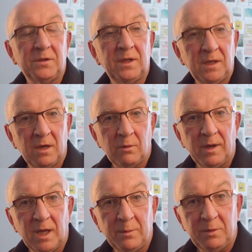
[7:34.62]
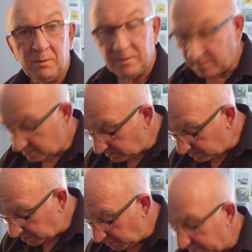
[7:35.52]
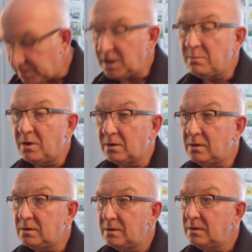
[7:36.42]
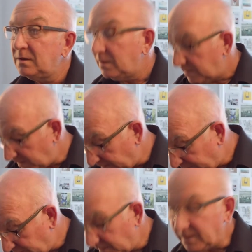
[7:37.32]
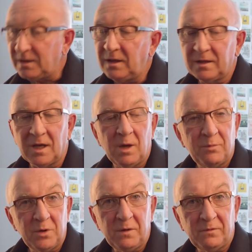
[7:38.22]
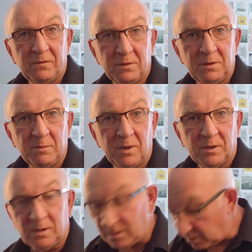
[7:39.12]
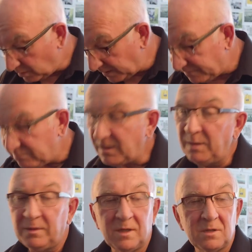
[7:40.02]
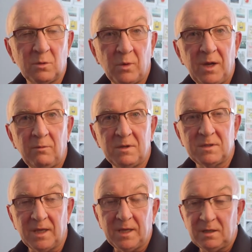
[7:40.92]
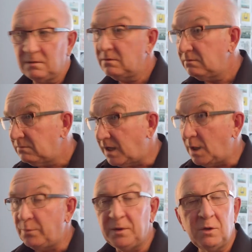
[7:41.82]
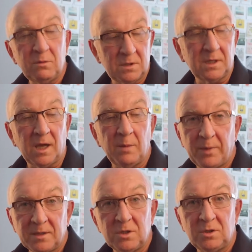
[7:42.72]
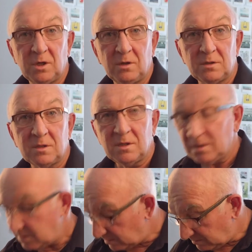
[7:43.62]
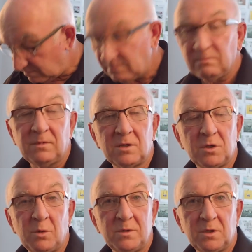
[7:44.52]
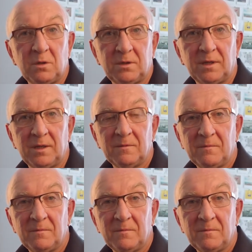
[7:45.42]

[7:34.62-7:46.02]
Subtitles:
that you're quite happy with, show it to your model, therefore they can either get approval from your model, or if maybe there's a way which they can help you to get a better shot, that's always a good thing.